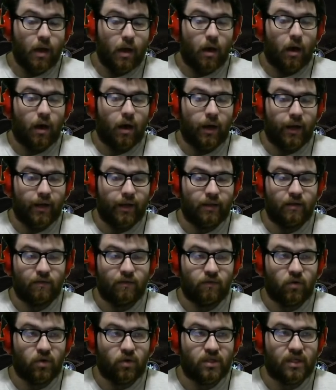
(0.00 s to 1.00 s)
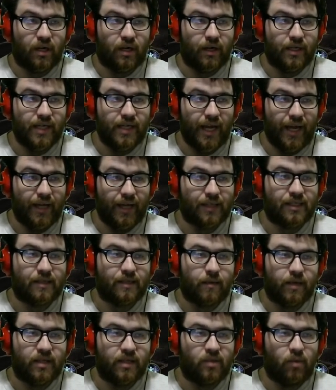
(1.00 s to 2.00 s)
and then of course our attacks
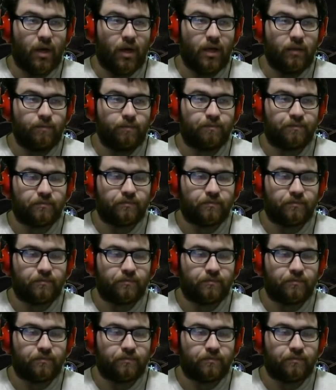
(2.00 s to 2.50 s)
as well,